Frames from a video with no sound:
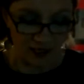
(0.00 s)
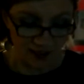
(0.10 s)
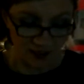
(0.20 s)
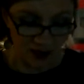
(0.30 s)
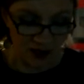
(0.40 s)
is
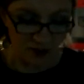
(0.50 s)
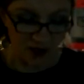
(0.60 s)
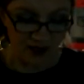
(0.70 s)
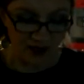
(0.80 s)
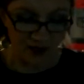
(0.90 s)
a
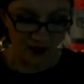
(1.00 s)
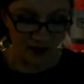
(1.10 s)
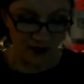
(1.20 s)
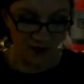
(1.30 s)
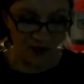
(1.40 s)
crossbody, and
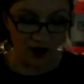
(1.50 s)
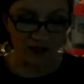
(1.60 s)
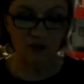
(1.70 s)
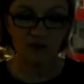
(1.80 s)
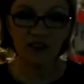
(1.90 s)
it's
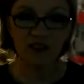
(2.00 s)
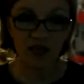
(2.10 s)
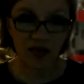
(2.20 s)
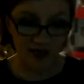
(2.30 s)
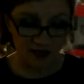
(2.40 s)
approximately
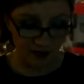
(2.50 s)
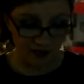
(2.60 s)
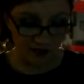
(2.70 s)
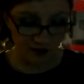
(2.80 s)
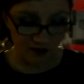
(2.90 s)
9 and
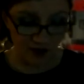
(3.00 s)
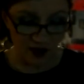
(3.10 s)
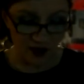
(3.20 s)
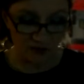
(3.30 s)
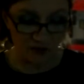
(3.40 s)

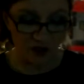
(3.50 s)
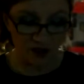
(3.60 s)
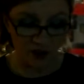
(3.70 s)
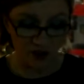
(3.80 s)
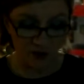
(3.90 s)

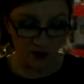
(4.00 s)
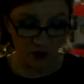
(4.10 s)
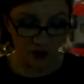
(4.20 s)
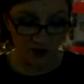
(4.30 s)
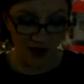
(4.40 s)

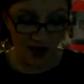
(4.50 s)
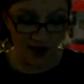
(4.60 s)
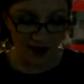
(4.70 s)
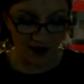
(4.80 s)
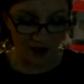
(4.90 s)
3/4 high,
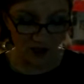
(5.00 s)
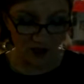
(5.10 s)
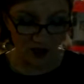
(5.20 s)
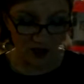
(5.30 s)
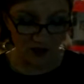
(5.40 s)
8 inches
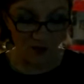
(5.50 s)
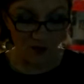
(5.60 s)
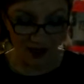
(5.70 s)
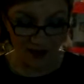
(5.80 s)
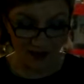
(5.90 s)
long at the
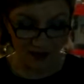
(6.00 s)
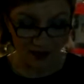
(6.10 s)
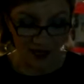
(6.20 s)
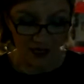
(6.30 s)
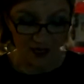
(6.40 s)
base,
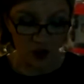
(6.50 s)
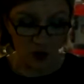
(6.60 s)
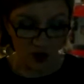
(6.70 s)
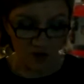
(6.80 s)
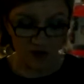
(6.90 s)

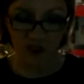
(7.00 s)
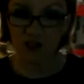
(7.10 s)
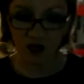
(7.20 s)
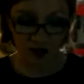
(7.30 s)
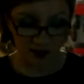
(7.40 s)
12 inches
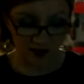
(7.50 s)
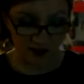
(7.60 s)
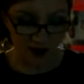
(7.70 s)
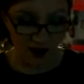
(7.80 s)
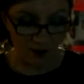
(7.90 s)
long at the
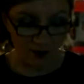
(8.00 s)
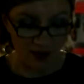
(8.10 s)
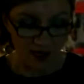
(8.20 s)
top,